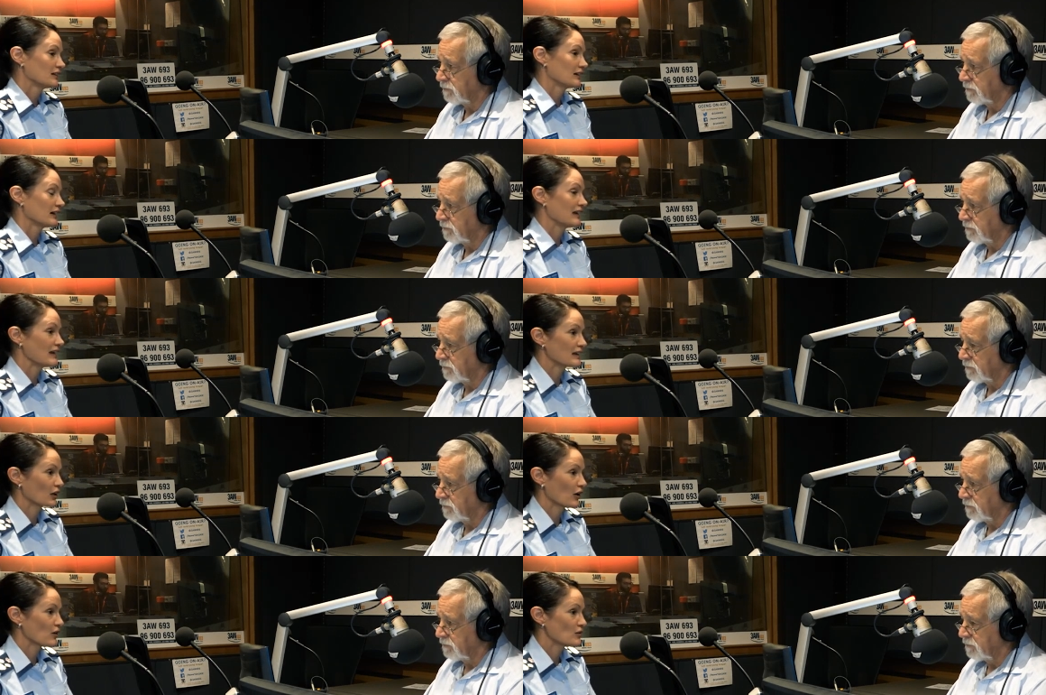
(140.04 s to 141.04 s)
Speaker 1: hair
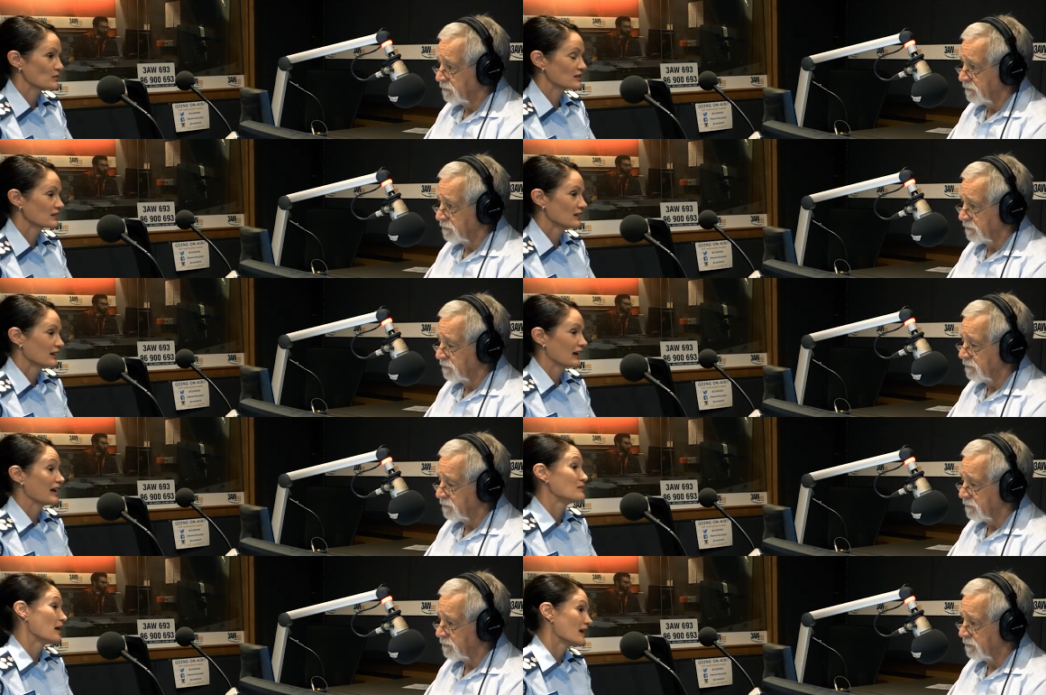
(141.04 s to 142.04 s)
combs,
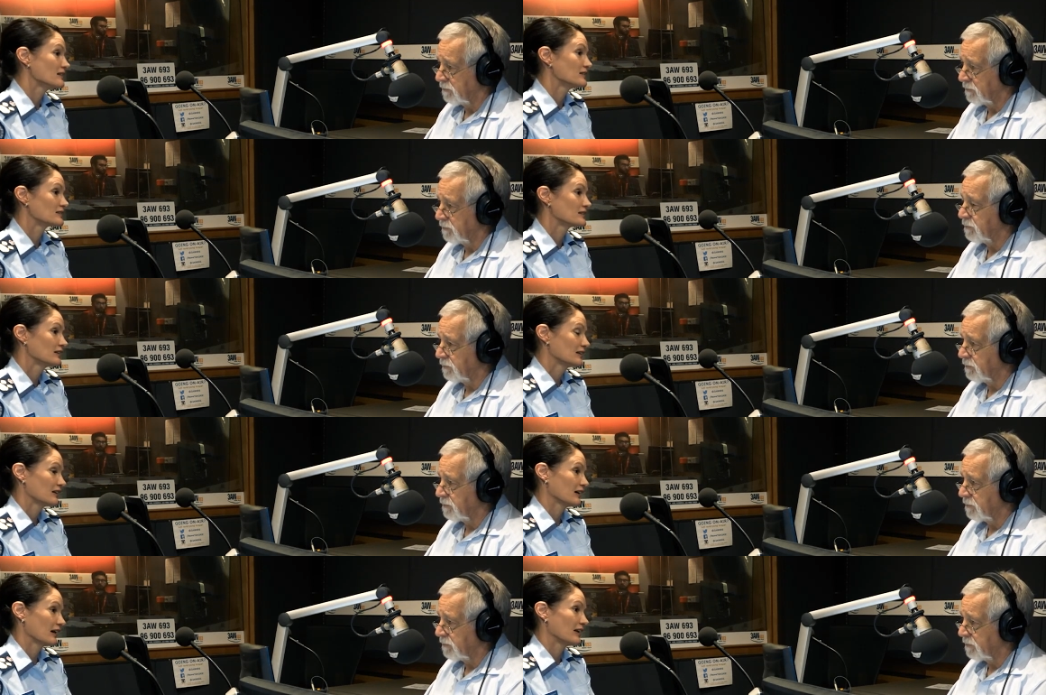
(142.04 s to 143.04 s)
and pens,
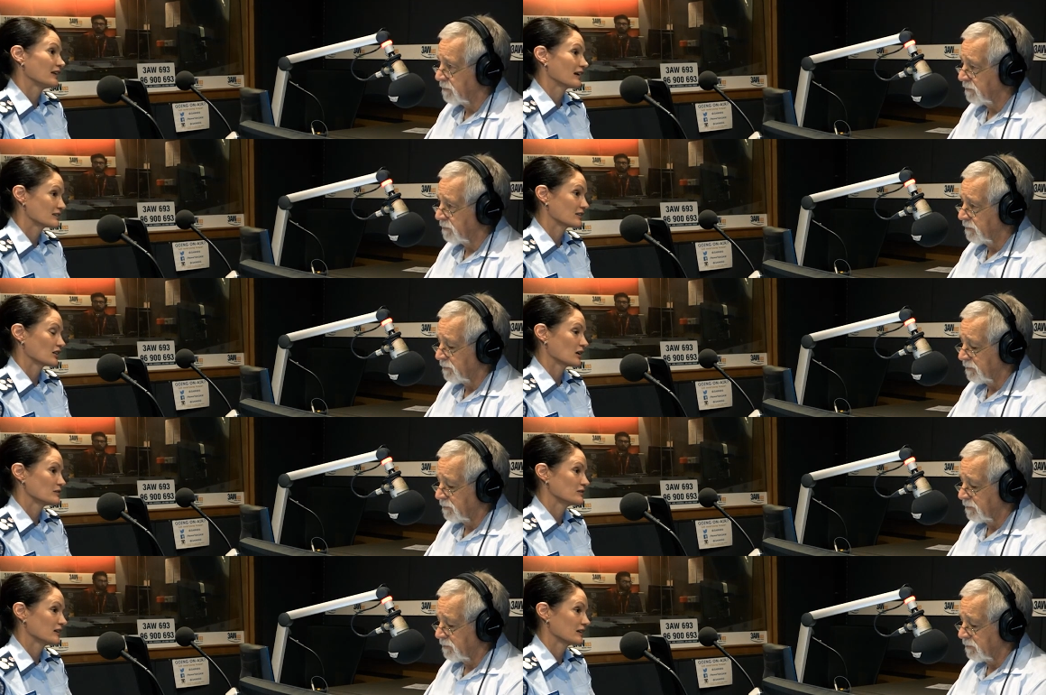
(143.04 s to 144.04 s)
and that's the
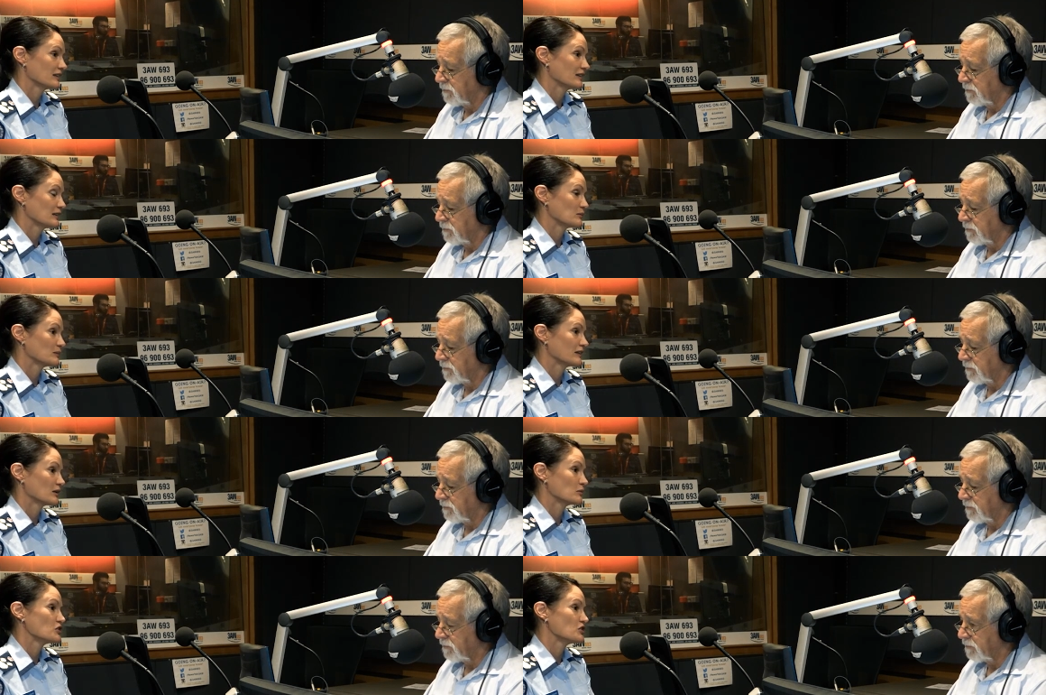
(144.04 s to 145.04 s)
type of implement
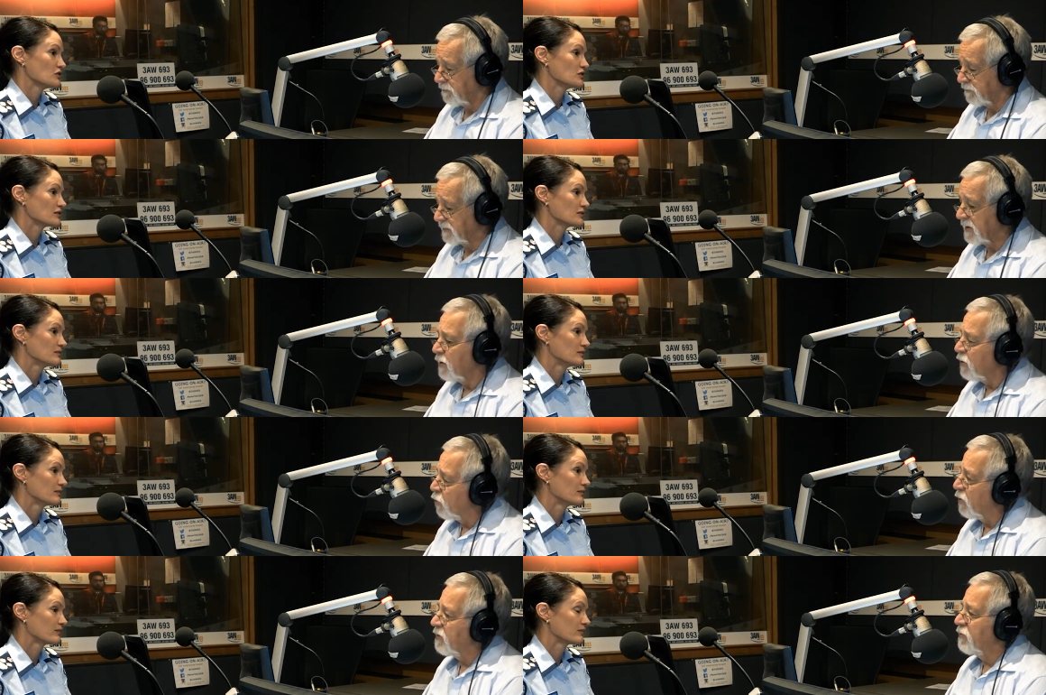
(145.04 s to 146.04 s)
that was used.
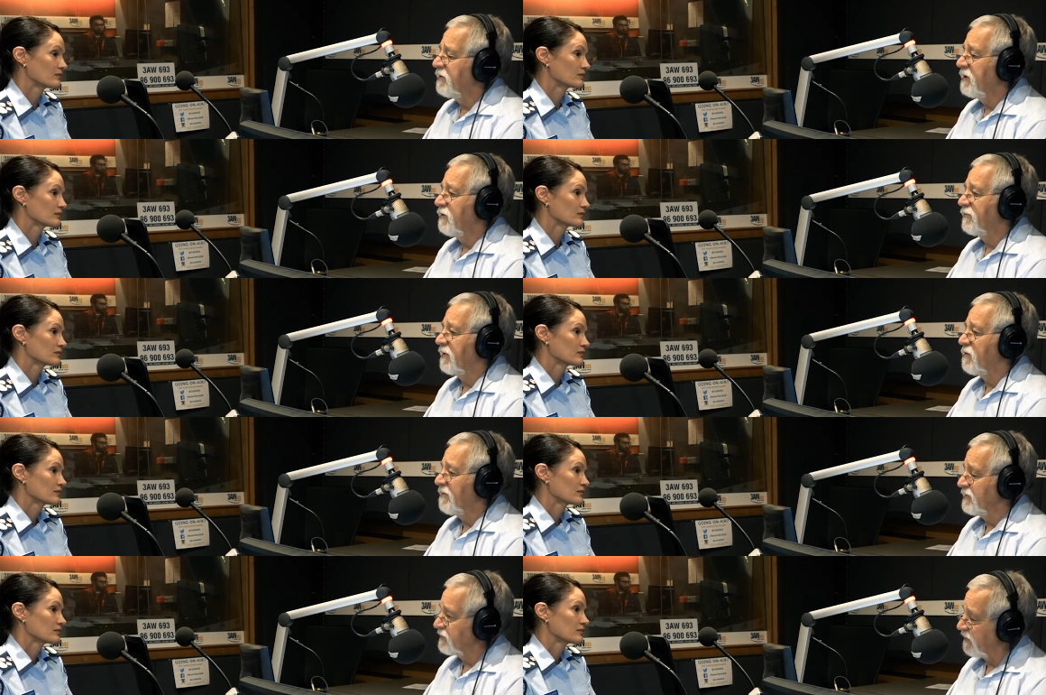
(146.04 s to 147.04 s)
Speaker 2: Where were the three
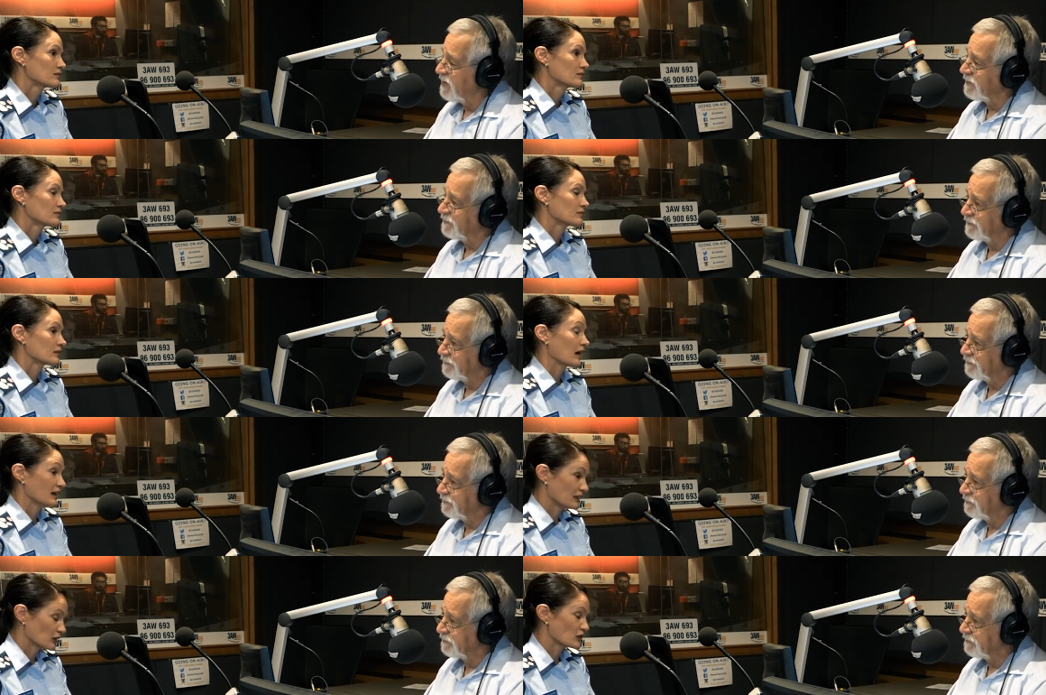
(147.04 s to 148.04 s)
weapons found?
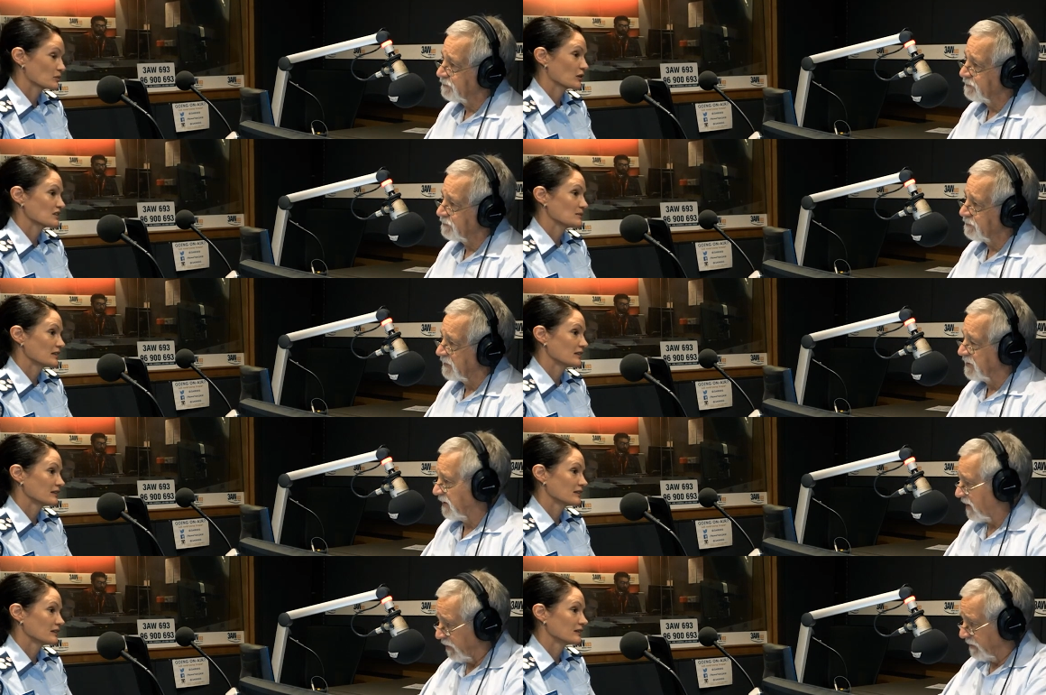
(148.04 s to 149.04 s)
Uh, in close proximity. In
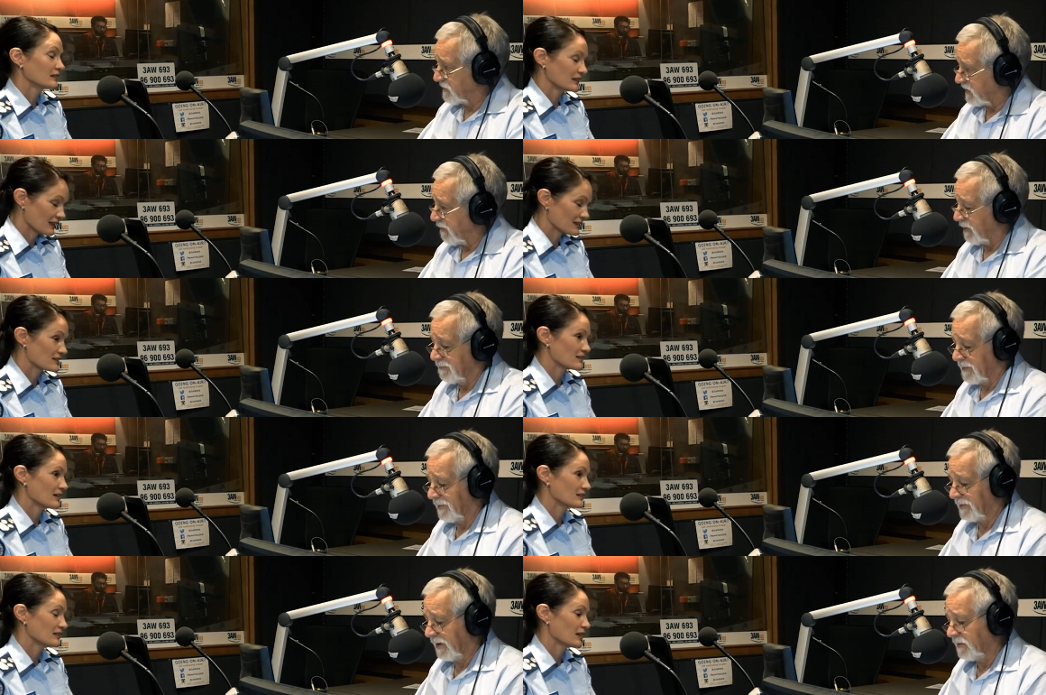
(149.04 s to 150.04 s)
the area of the stabbing? Yes,
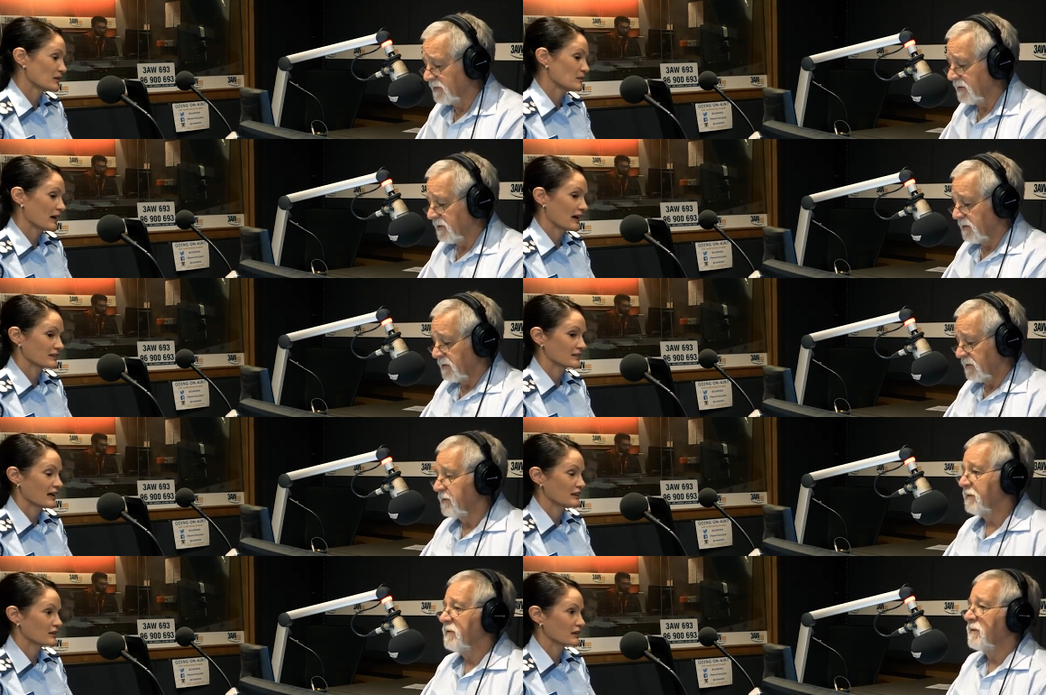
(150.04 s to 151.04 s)
yes, okay. and they've
Speaker 1: been bagged and
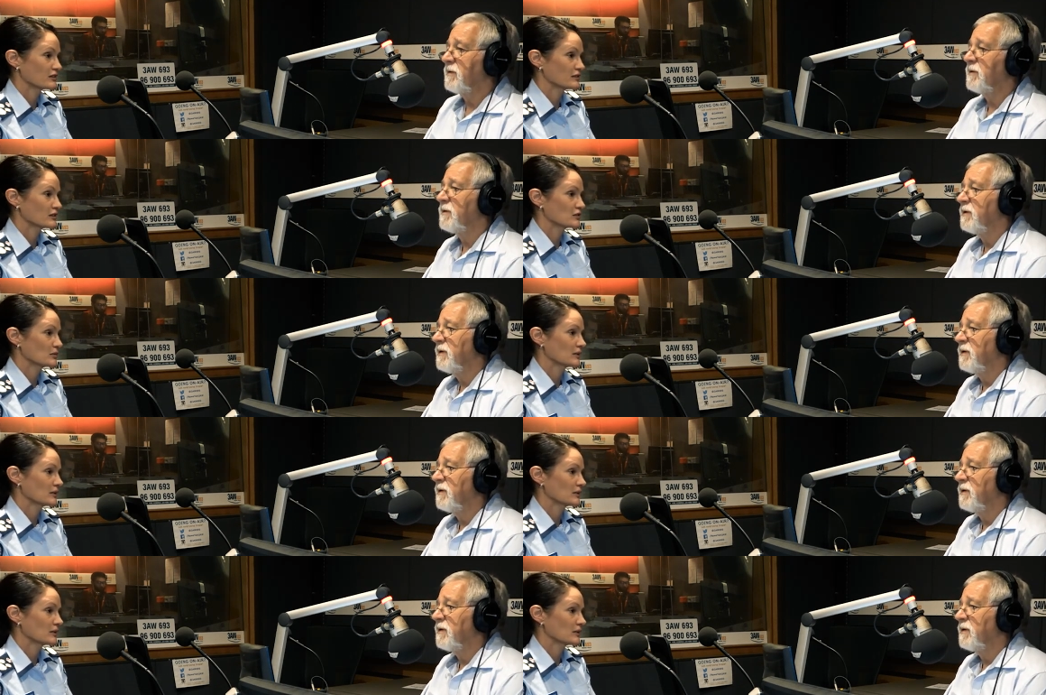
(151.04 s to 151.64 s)
handed over to Victoria